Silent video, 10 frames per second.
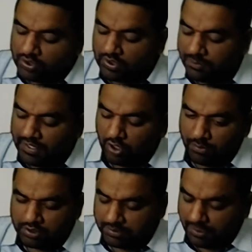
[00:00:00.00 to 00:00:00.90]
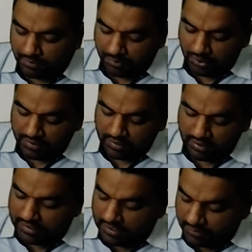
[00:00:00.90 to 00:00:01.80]
So this microtubules is made up of the protein,
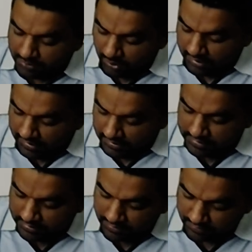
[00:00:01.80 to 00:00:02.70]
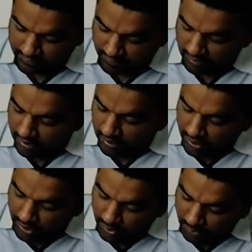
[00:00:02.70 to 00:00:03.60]
and the name of this protein is
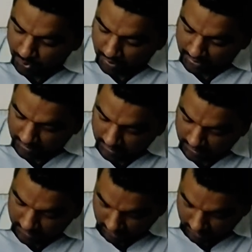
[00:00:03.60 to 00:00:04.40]
tubulin.